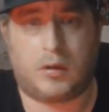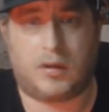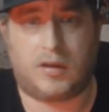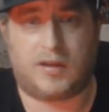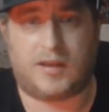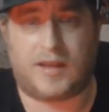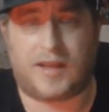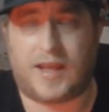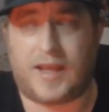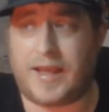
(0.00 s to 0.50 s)

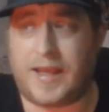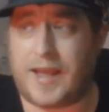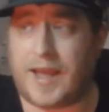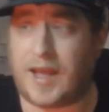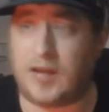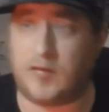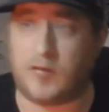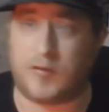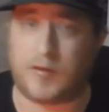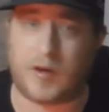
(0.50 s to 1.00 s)
Yeah, you
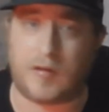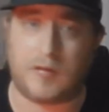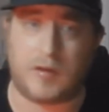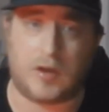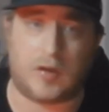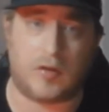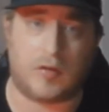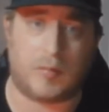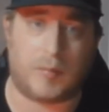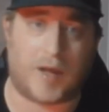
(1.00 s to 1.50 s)
had very
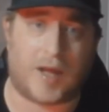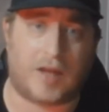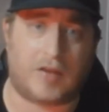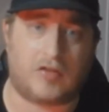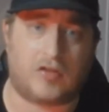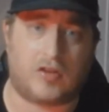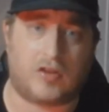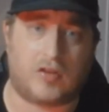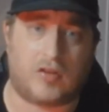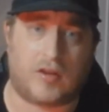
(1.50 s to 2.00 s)
good
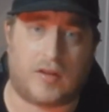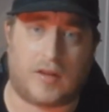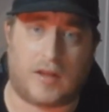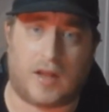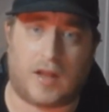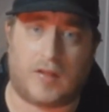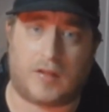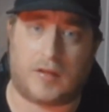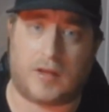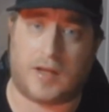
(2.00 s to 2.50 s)
matches in the
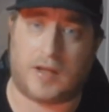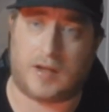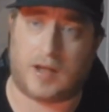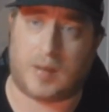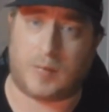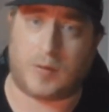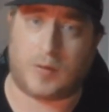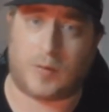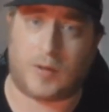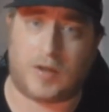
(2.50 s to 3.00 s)
other
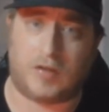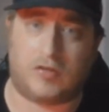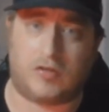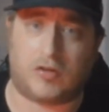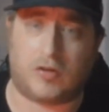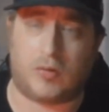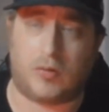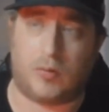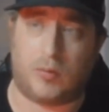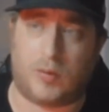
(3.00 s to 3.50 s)
NWA
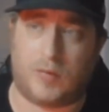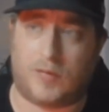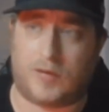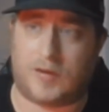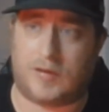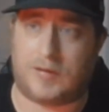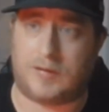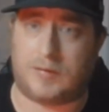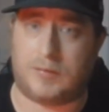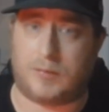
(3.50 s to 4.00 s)
shows with
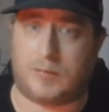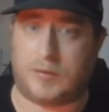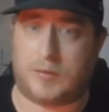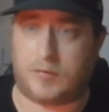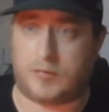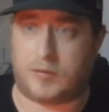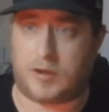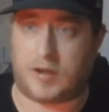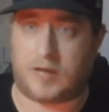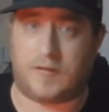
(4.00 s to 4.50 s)
Ric